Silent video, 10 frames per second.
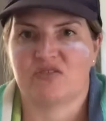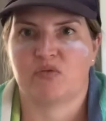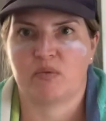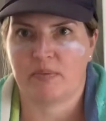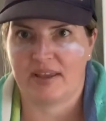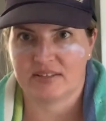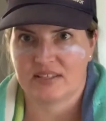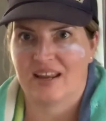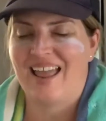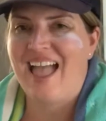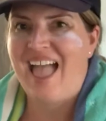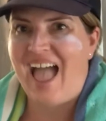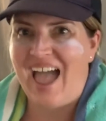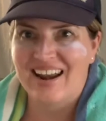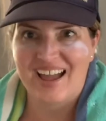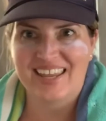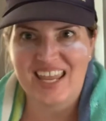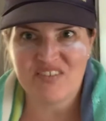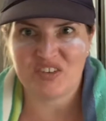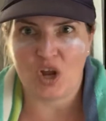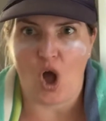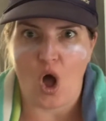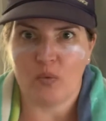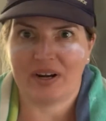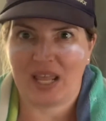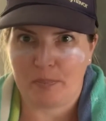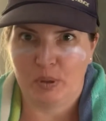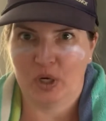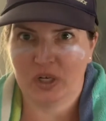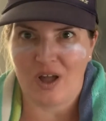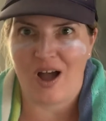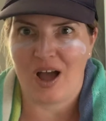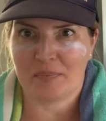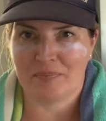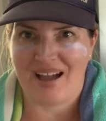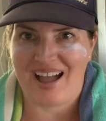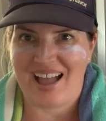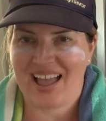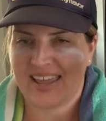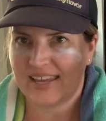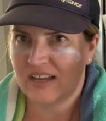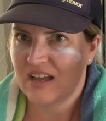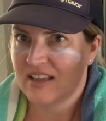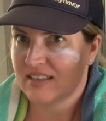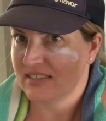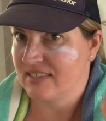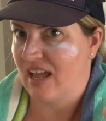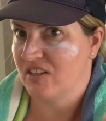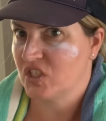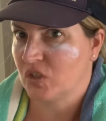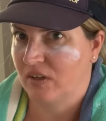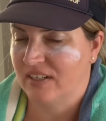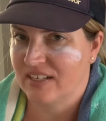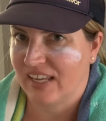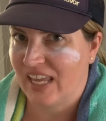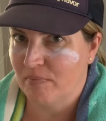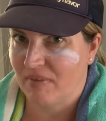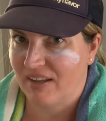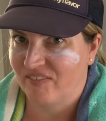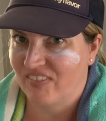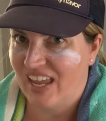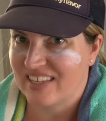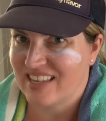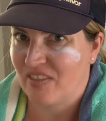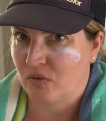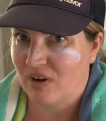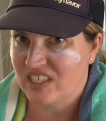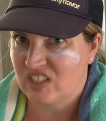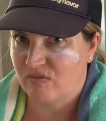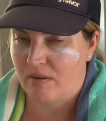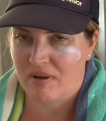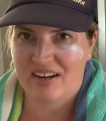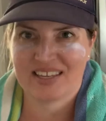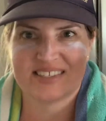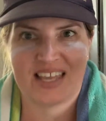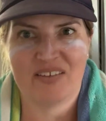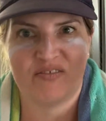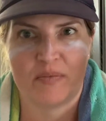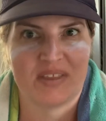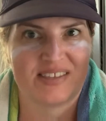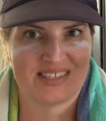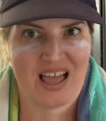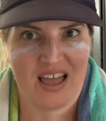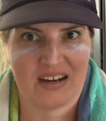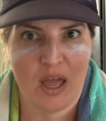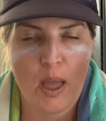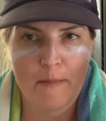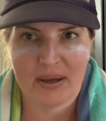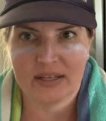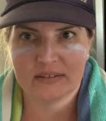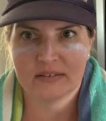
from the bright sun. And I even already put on my sunscreen to keep my face and the rest of my body safe from the sun. But